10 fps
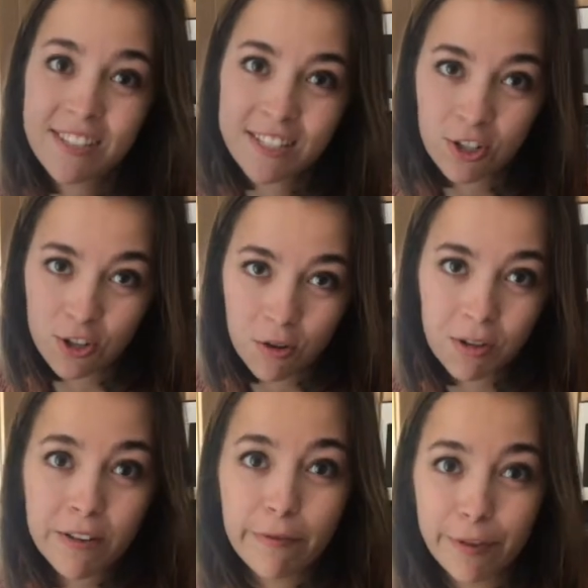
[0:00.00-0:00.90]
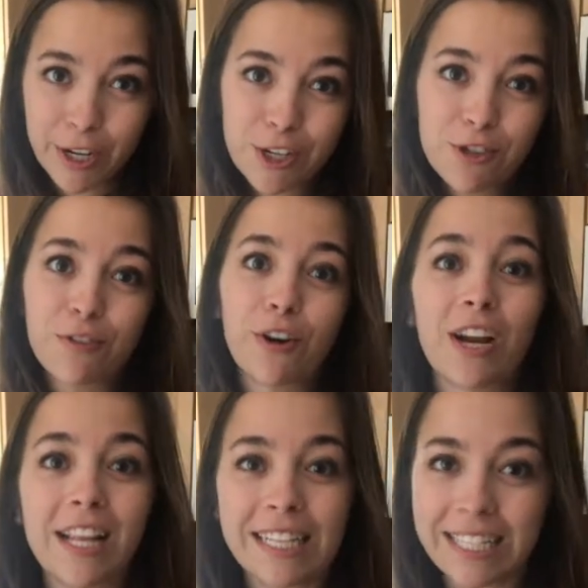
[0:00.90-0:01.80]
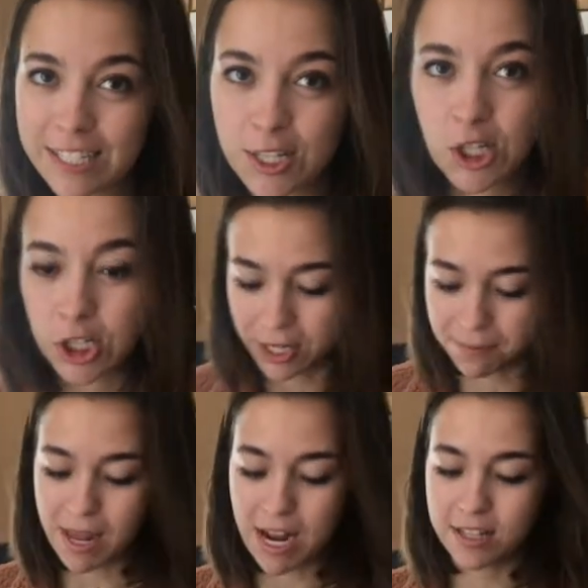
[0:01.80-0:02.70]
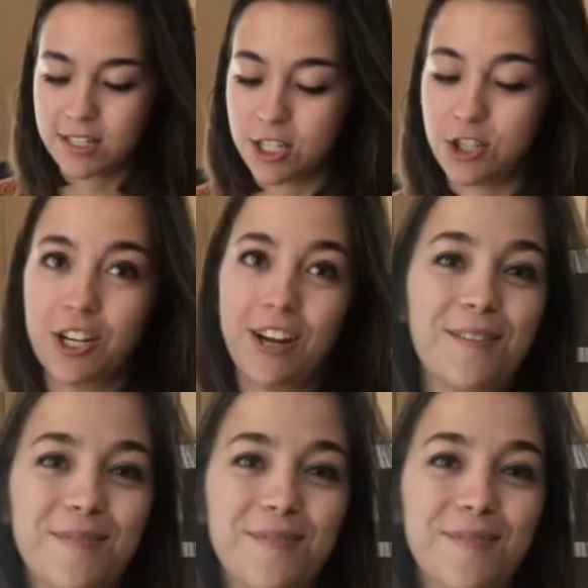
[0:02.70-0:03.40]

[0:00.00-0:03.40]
these alone in the fridge for at least 30 minutes to chill.